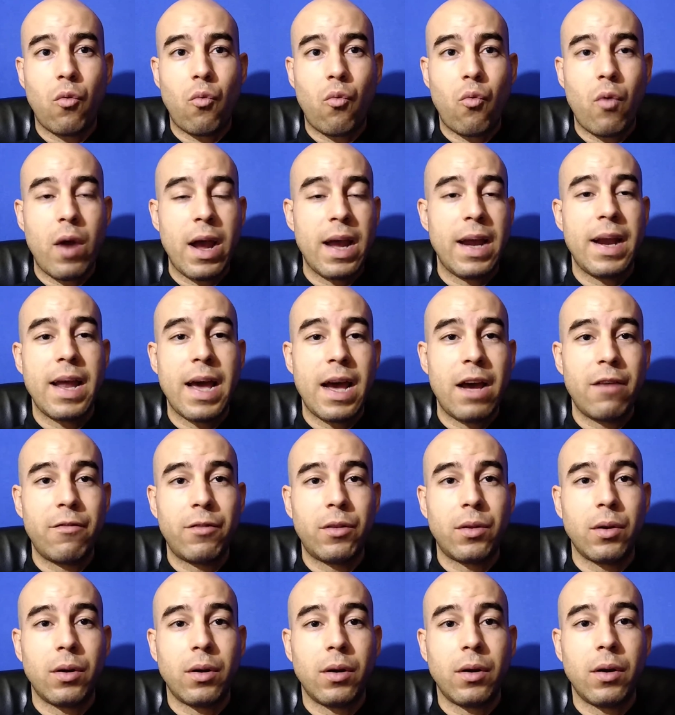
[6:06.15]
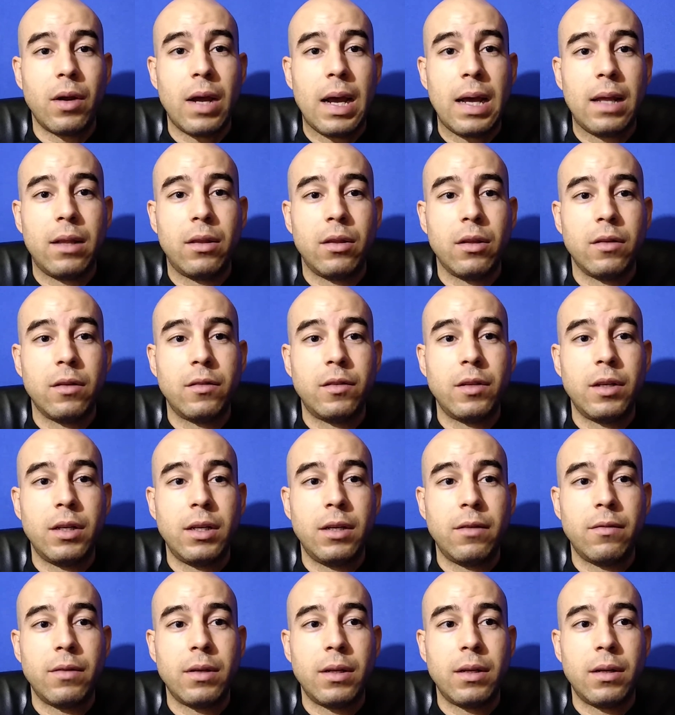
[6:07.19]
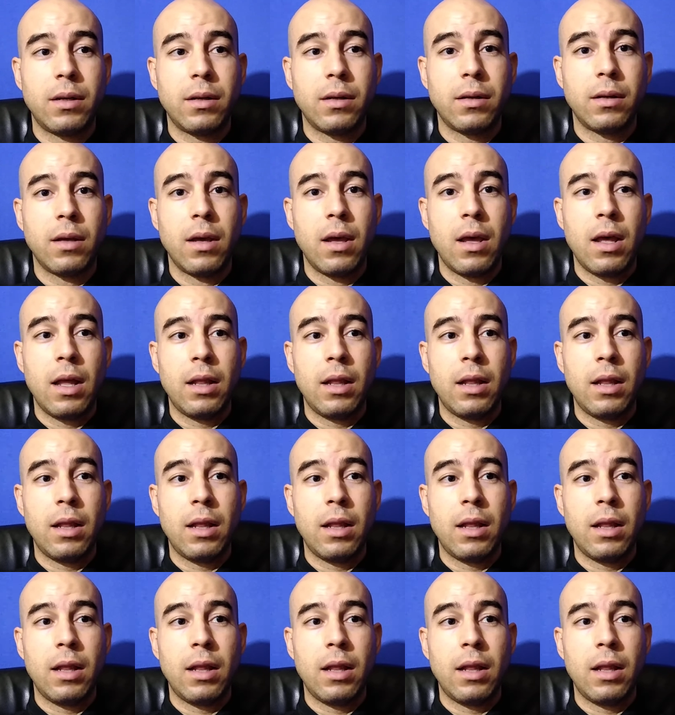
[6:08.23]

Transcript: right after and doesn't even